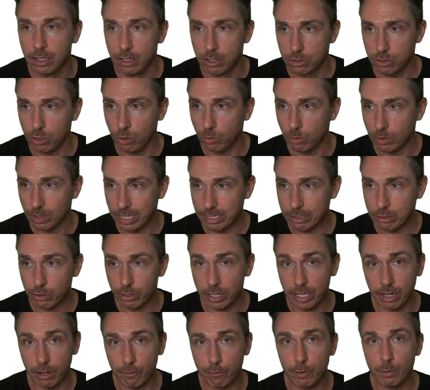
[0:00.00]
So let's look
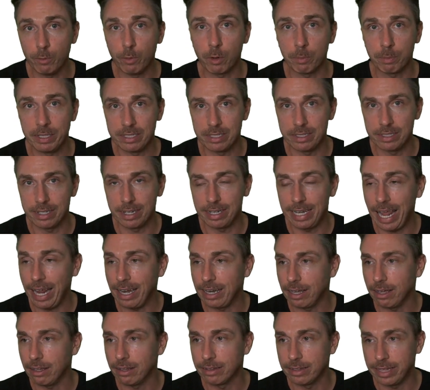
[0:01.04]
at a few more pieces of
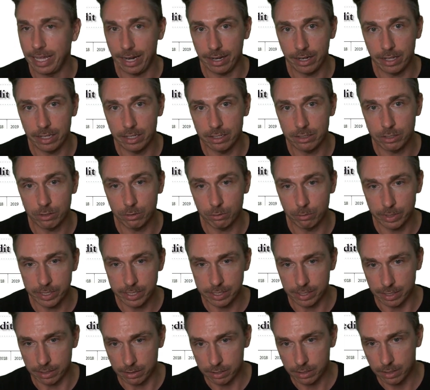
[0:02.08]
data that is
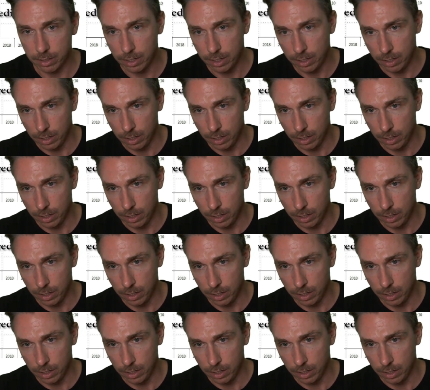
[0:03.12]
recent.